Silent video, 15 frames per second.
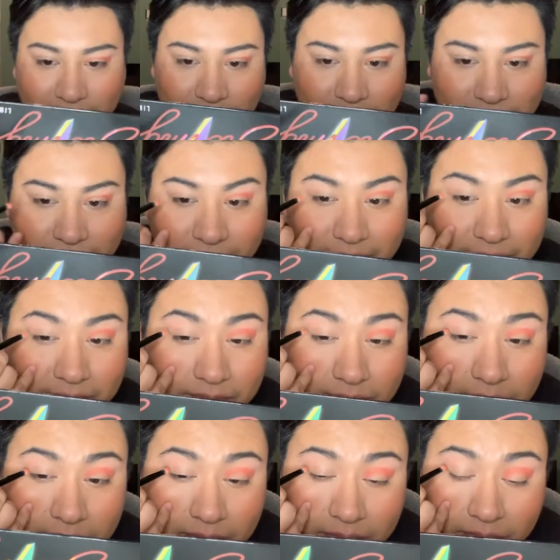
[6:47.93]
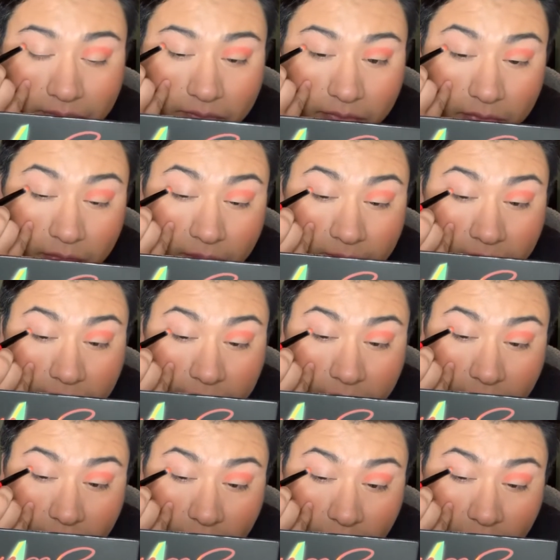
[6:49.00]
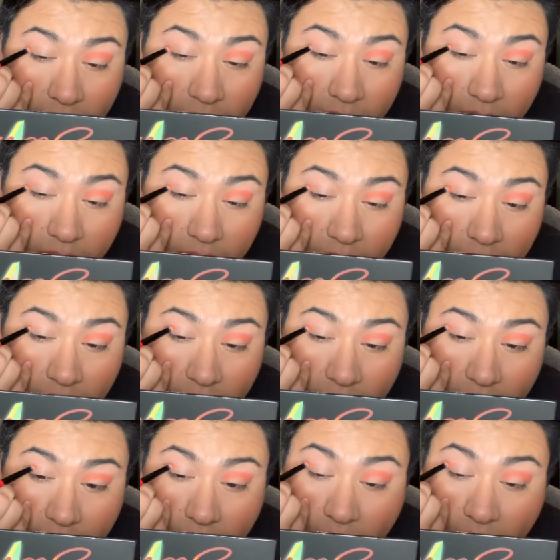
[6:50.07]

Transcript: (silence)